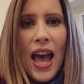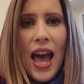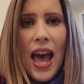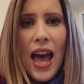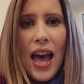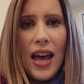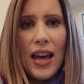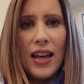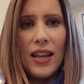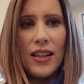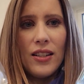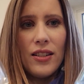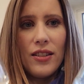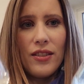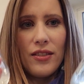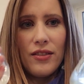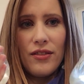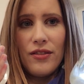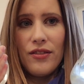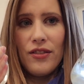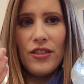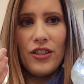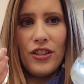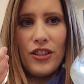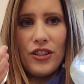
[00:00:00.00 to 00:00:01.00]
and
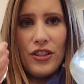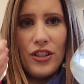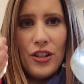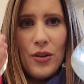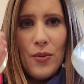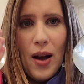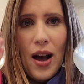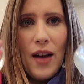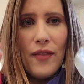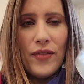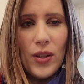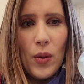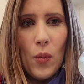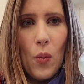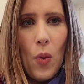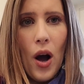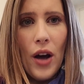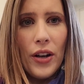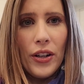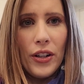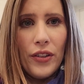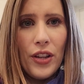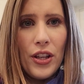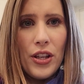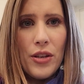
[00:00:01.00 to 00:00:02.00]
you have some
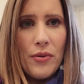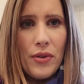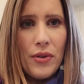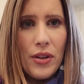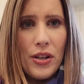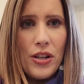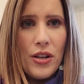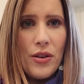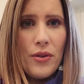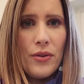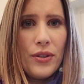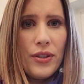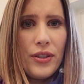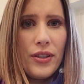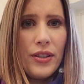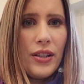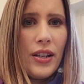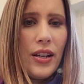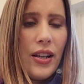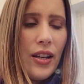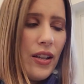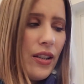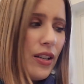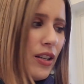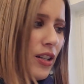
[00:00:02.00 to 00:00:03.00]
water that you can use
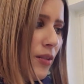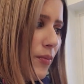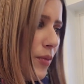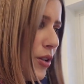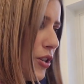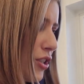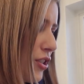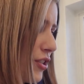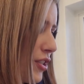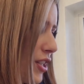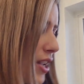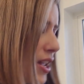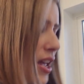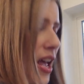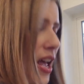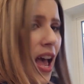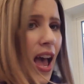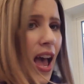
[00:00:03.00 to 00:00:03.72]
in an emergency.